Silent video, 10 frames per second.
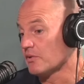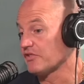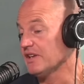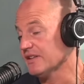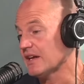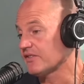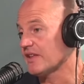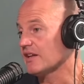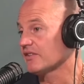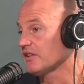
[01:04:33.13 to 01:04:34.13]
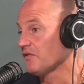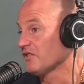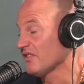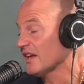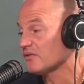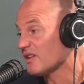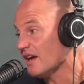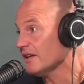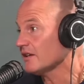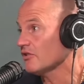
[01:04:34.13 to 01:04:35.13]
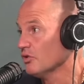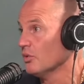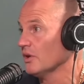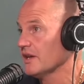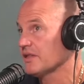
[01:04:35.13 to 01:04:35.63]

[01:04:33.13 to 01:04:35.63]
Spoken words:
seeing. That's the difference, and that's kind of cool.